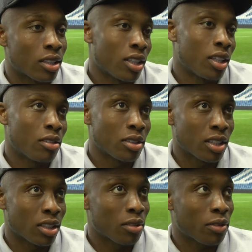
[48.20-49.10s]
Yeah,
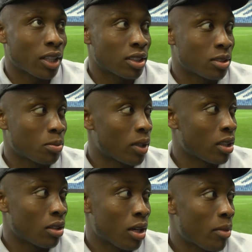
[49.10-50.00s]
obviously the fans have
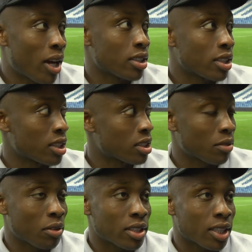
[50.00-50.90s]
been amazing since
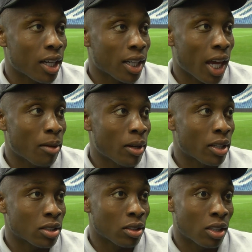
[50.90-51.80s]
the first day I came
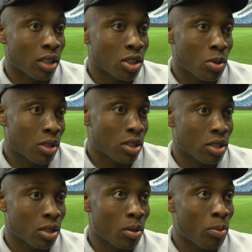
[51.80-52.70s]
here, so I just wanted
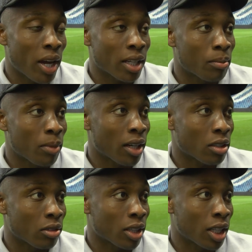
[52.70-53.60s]
to pay them
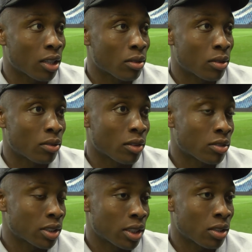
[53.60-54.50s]
back really, of
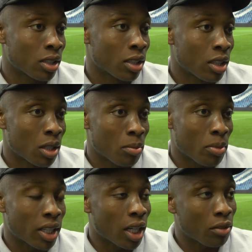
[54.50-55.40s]
obviously
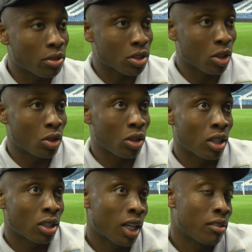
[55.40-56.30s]
being out for so
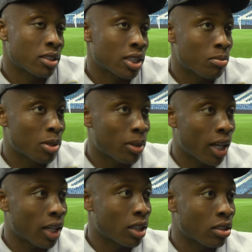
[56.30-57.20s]
long. They haven't seen me
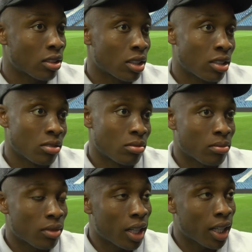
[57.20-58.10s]
play in
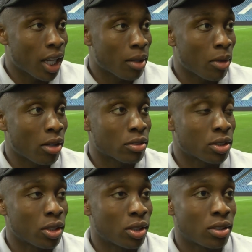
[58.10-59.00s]
nearly 8 months,
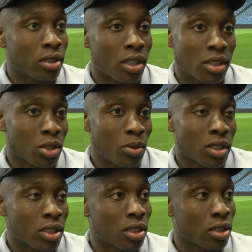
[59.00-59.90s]
so just
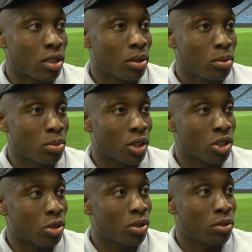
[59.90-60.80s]
wanted to put a
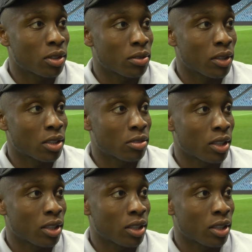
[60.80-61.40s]
show on for the fans